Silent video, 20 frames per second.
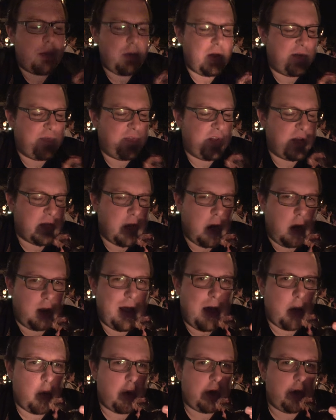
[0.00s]
conflicted on
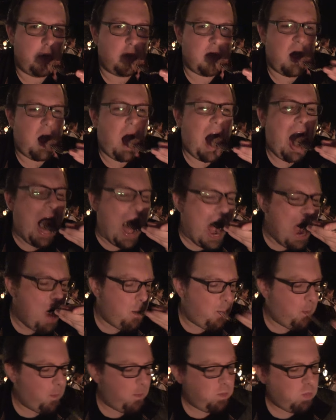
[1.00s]
that. What do you think?
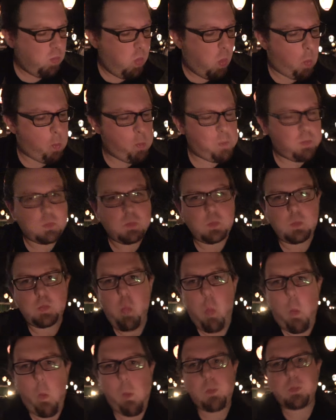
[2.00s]
He like
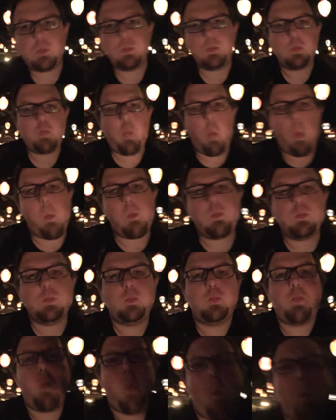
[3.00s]

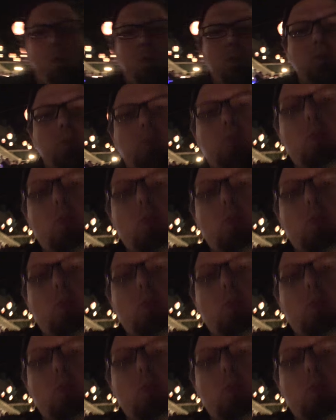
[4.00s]
from what I could